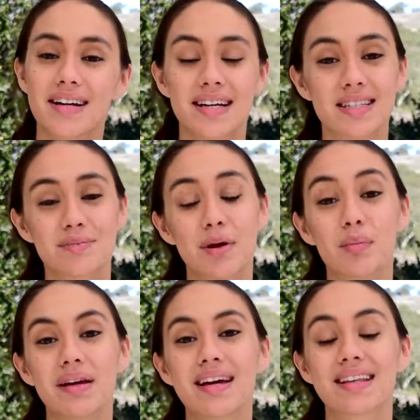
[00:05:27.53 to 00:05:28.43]
It's about
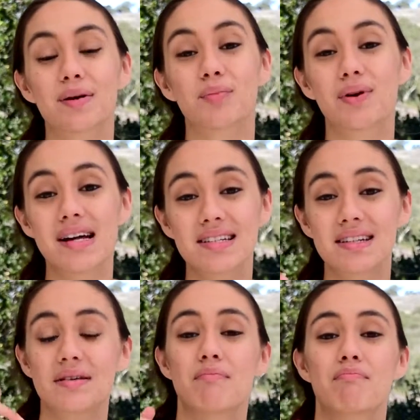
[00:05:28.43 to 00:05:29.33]
being in the
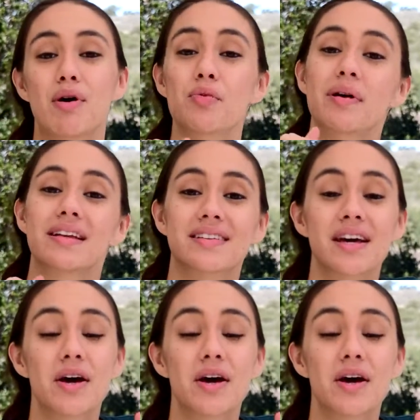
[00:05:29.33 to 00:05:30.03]
present moment.